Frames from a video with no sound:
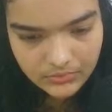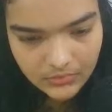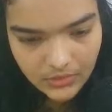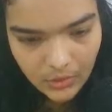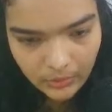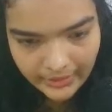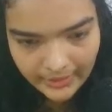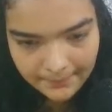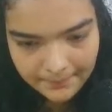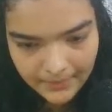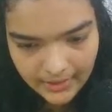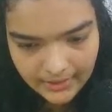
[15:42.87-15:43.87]
Okay,
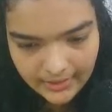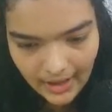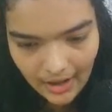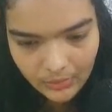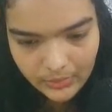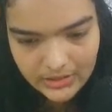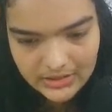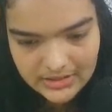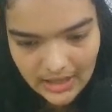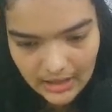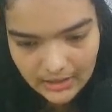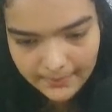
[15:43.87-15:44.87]
and now we'll
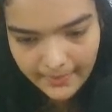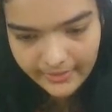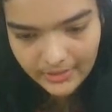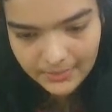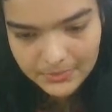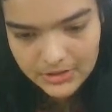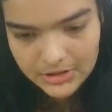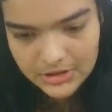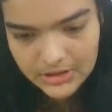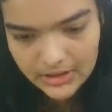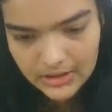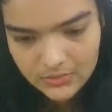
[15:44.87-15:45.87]
start by
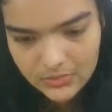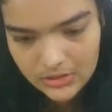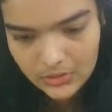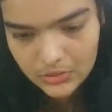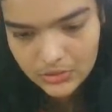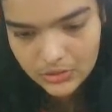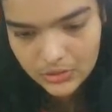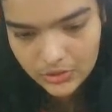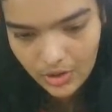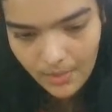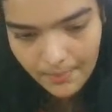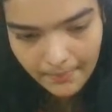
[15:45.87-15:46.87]
repositioning it. We'll go to
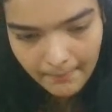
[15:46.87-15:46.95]
crop,